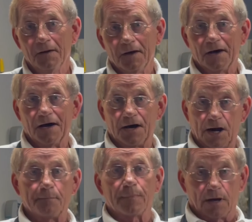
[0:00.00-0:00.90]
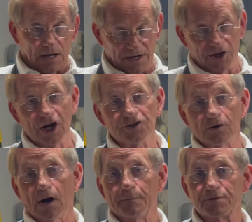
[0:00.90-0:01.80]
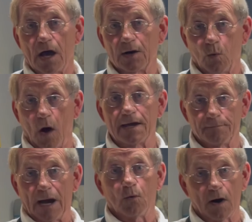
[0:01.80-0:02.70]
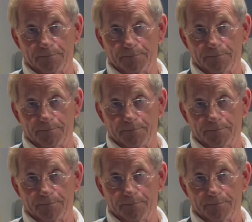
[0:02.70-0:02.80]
an additional upside of why you might want to